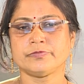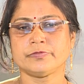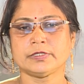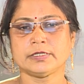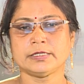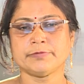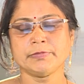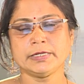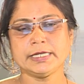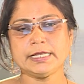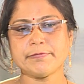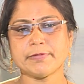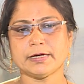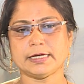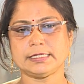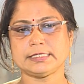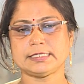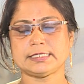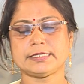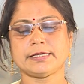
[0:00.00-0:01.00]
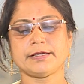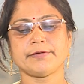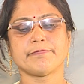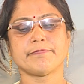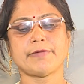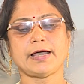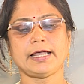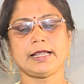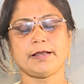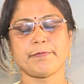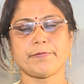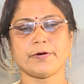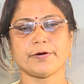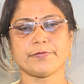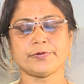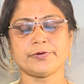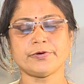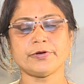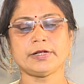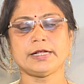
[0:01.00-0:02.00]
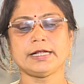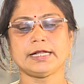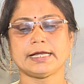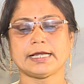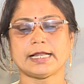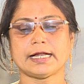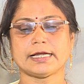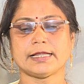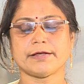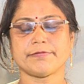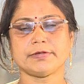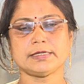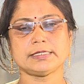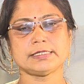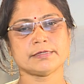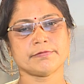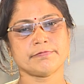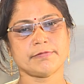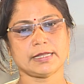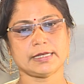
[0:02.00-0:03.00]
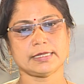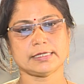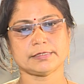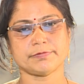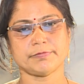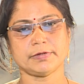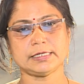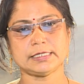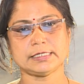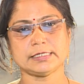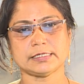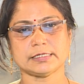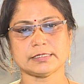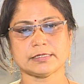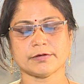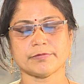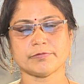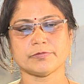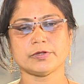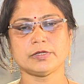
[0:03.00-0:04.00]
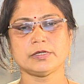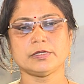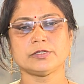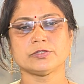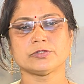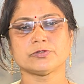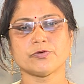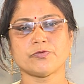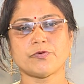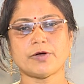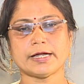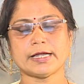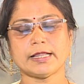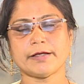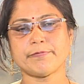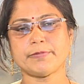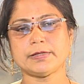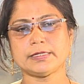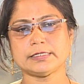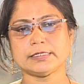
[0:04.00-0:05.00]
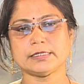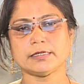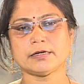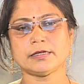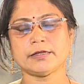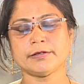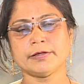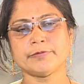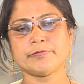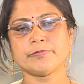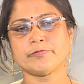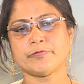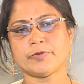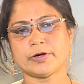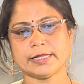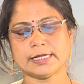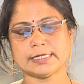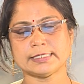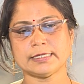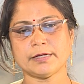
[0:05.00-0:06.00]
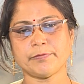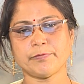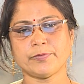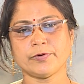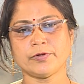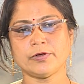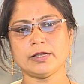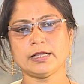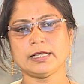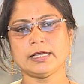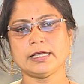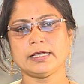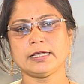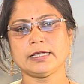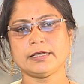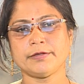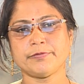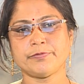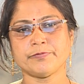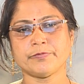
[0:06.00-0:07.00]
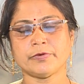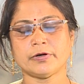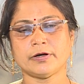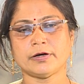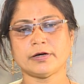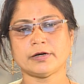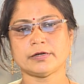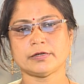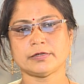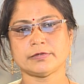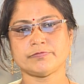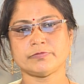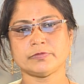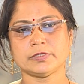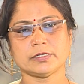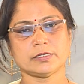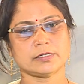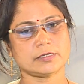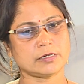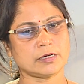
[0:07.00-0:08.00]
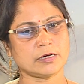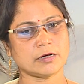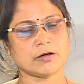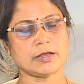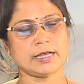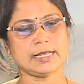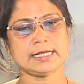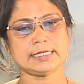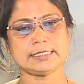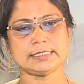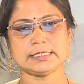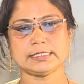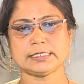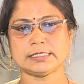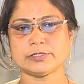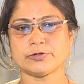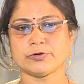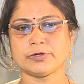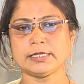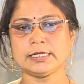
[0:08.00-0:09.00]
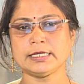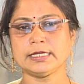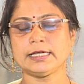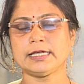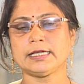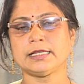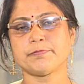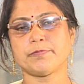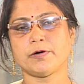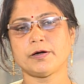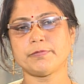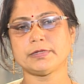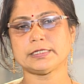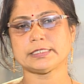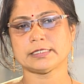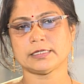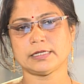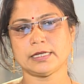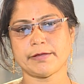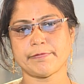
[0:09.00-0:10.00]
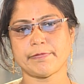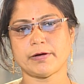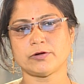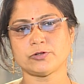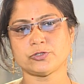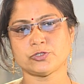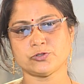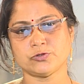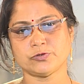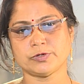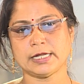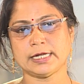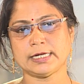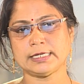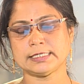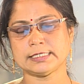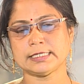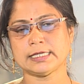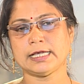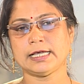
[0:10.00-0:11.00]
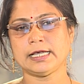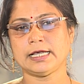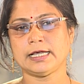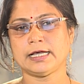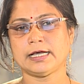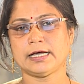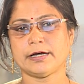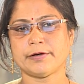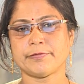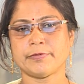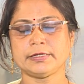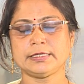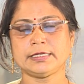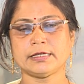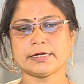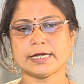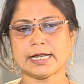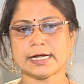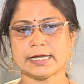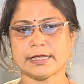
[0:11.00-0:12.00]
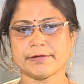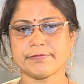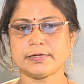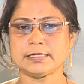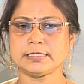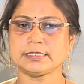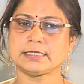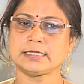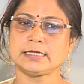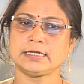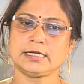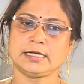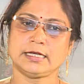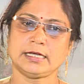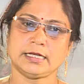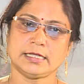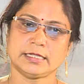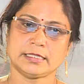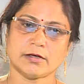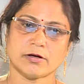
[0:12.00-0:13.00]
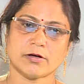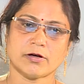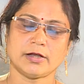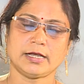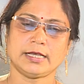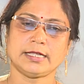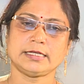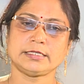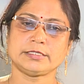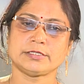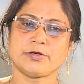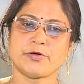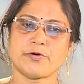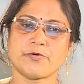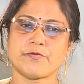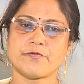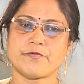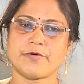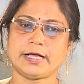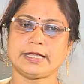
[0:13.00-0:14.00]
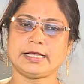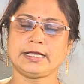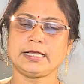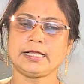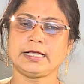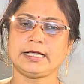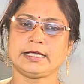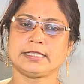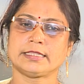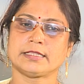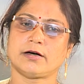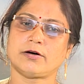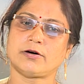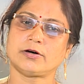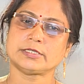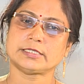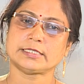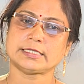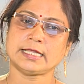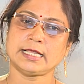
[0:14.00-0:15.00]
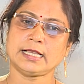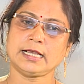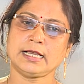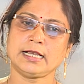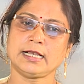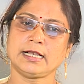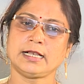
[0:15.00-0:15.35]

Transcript: minimized by help of database management system. So, what happens here? For example, if a college is storing information about students in a database in the college, while the hostel